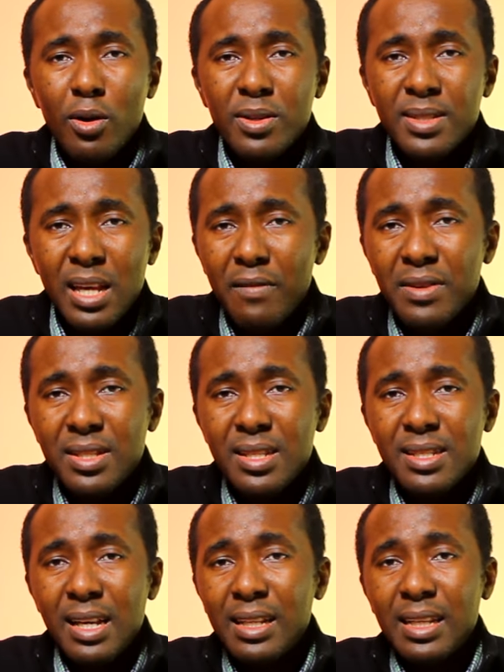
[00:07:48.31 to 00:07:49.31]

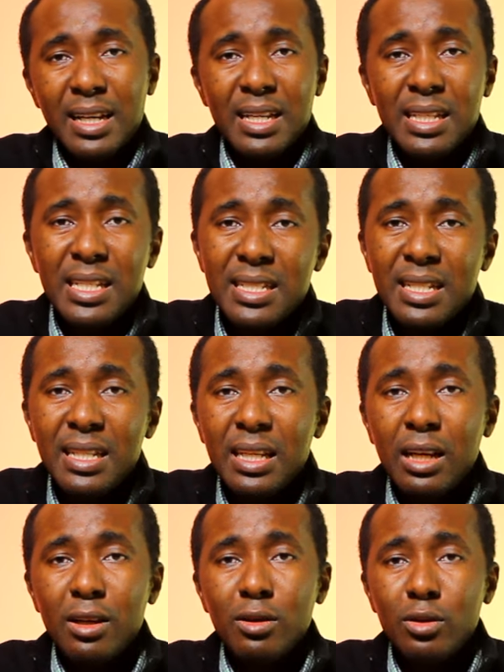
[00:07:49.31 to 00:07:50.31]
services that they can easily
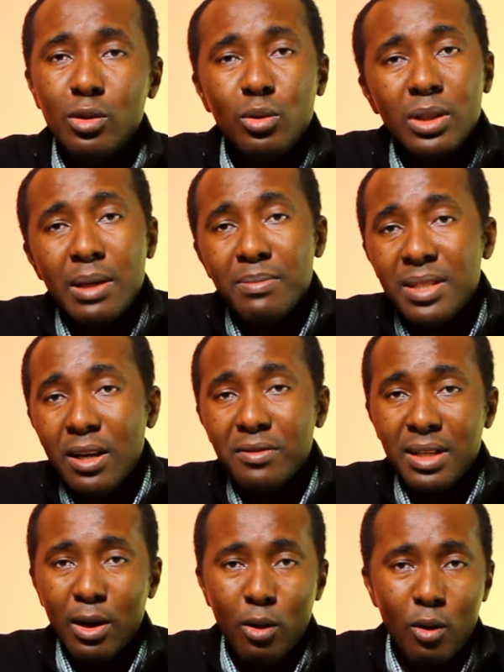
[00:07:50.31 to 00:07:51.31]
do themselves
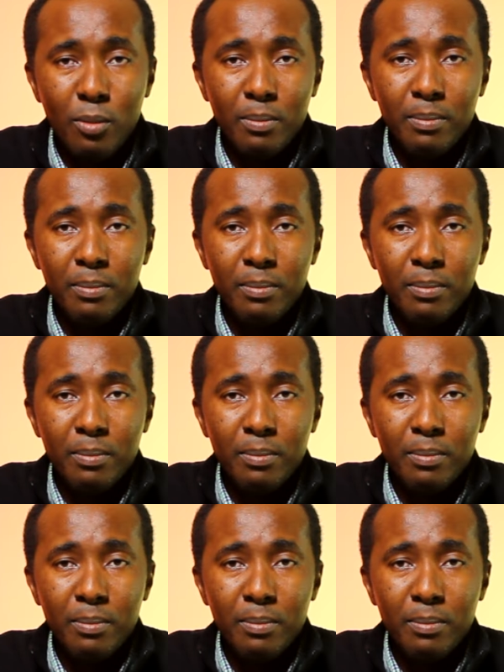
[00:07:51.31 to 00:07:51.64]
at home